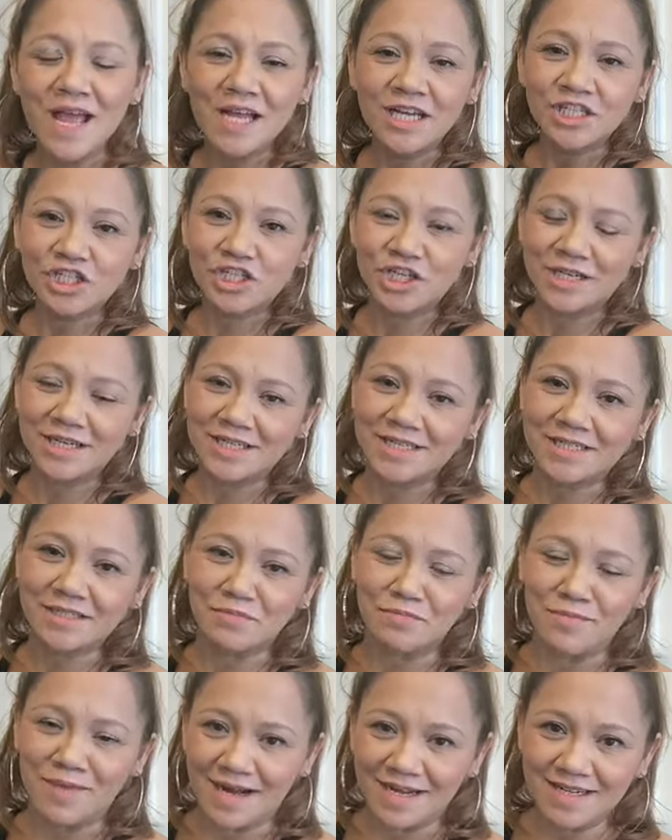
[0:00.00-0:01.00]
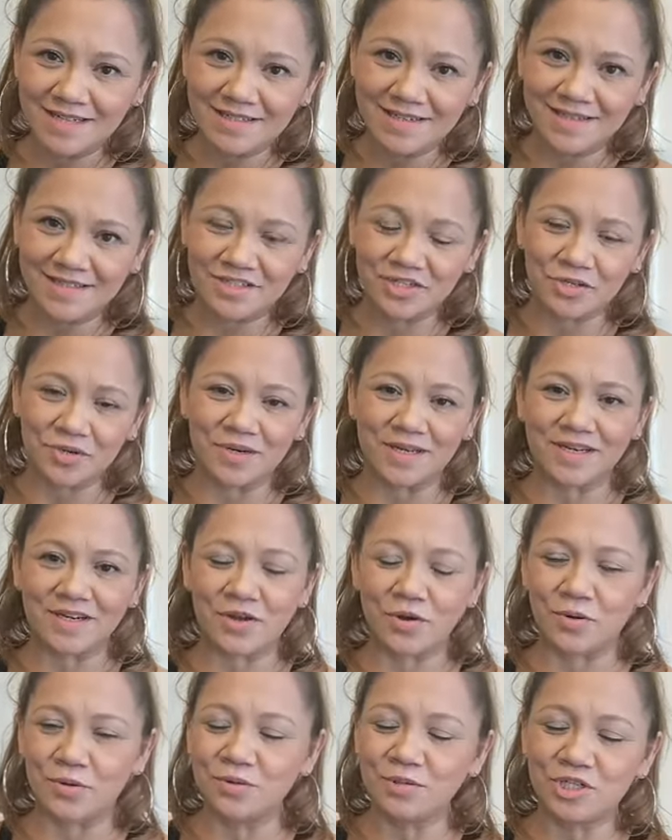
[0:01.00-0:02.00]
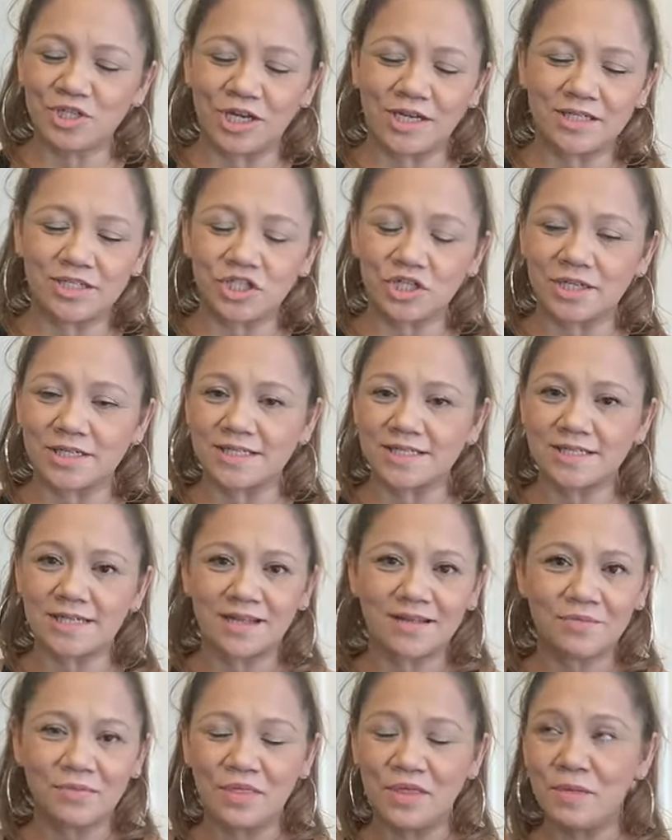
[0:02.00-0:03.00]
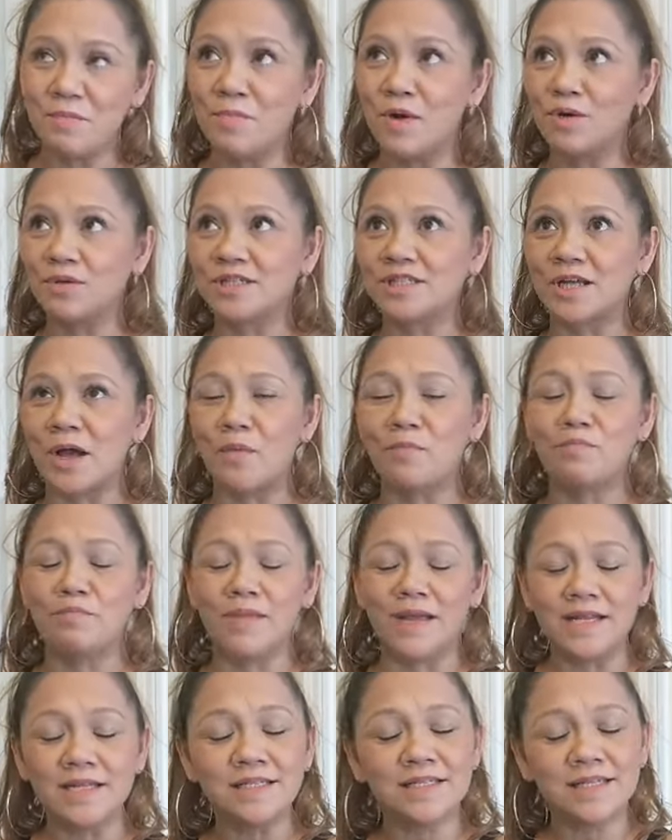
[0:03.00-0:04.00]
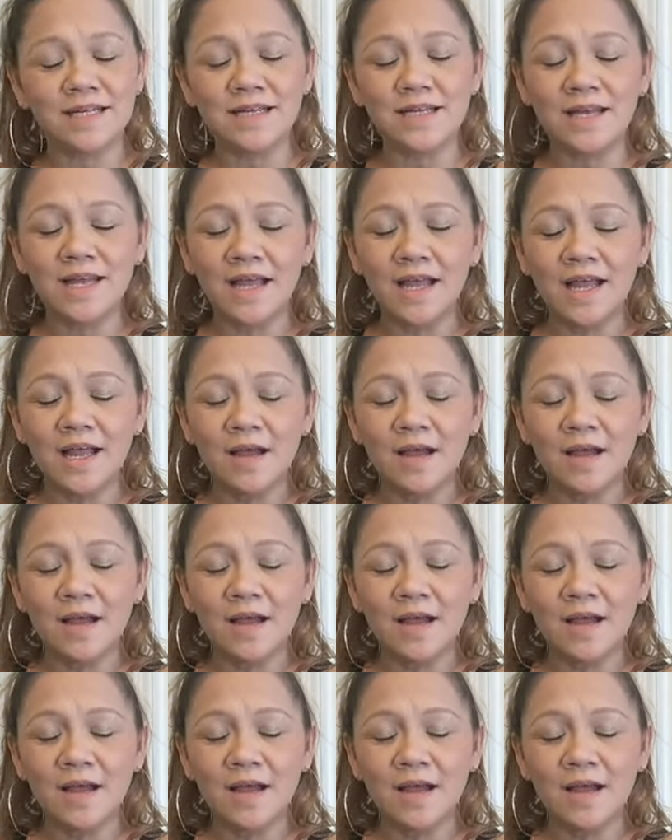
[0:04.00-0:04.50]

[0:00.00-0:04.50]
She is my teacher and coach and just the most amazing